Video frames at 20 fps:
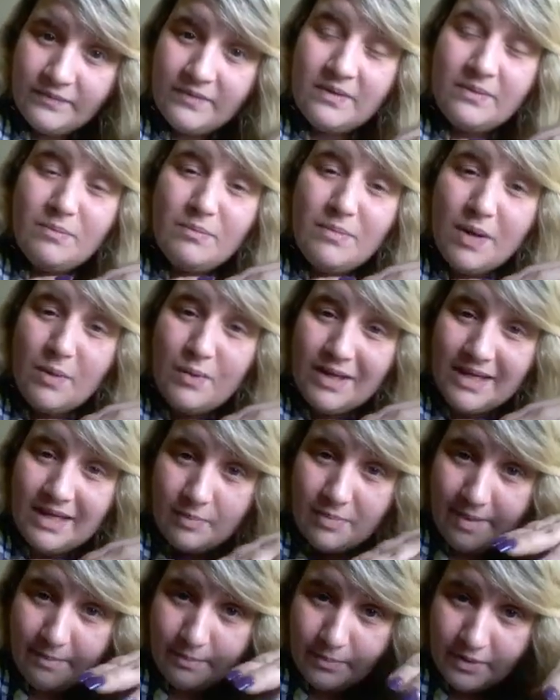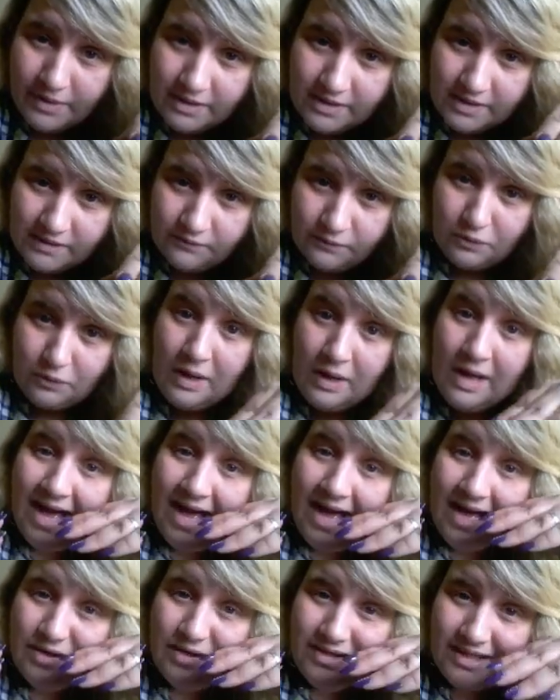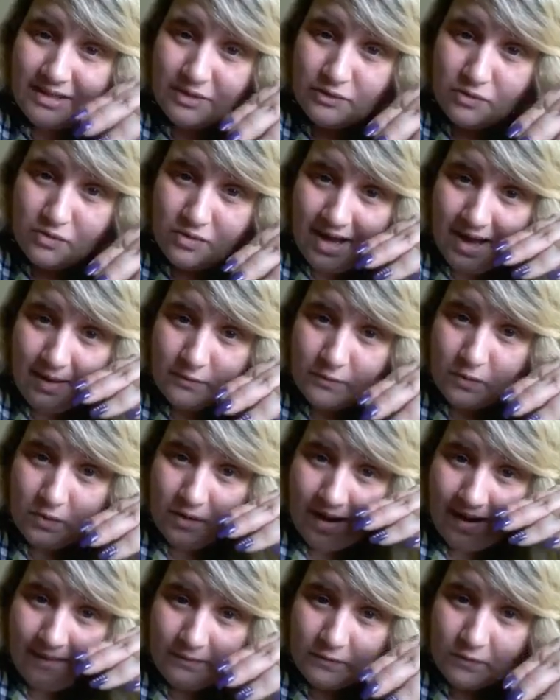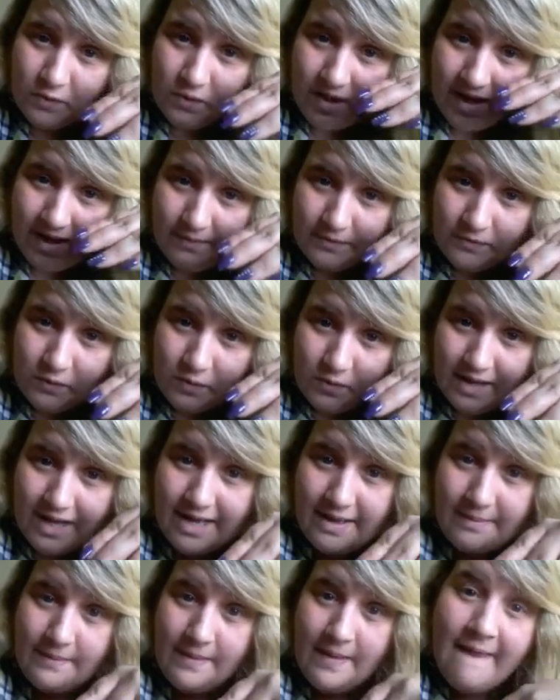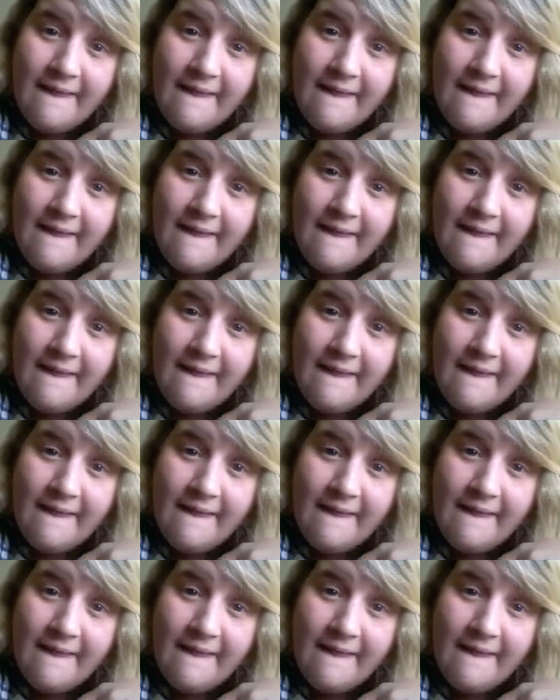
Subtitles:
maybe keep on peaceful. I don't need to talk am talk am talk am talk am.